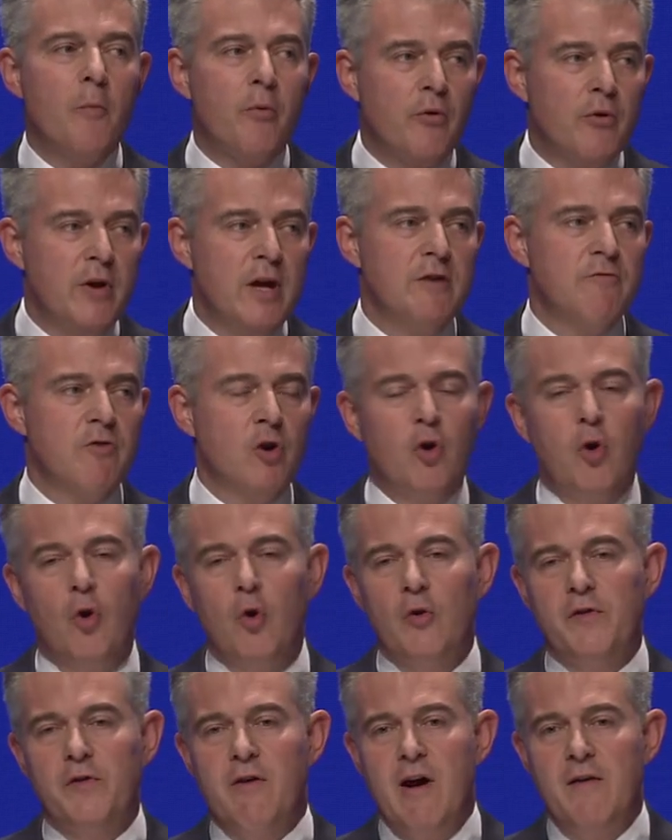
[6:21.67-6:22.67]
pre
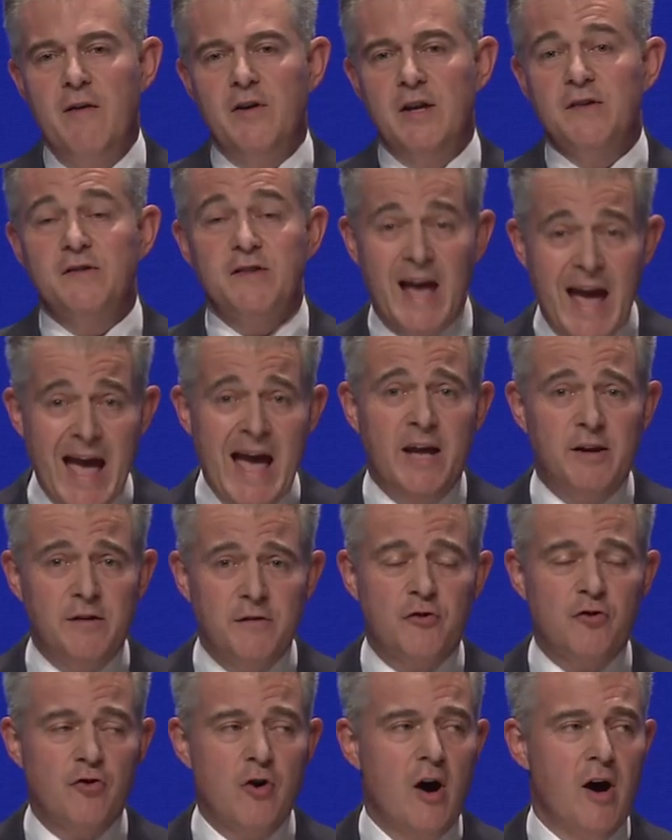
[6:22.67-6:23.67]
record their evidence ahead
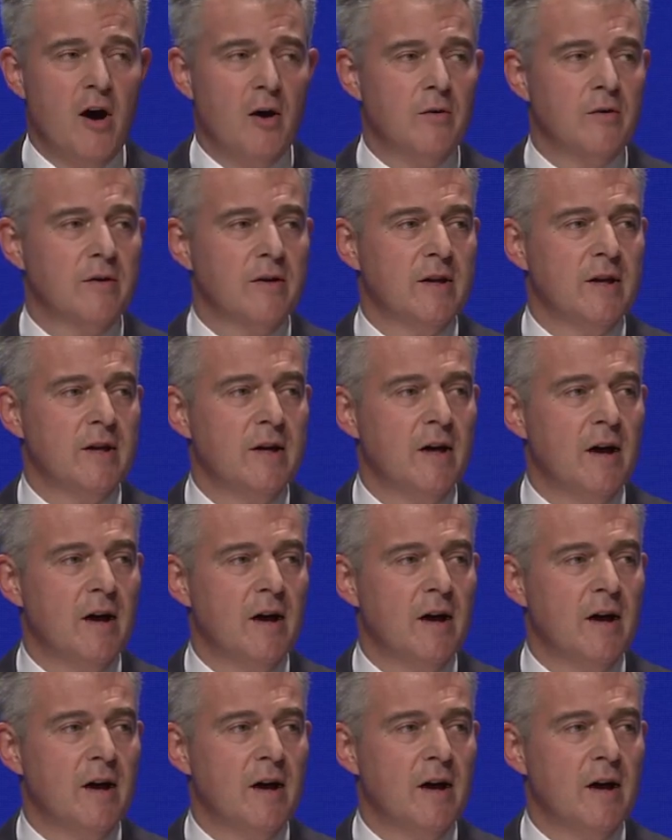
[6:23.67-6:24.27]
of trial,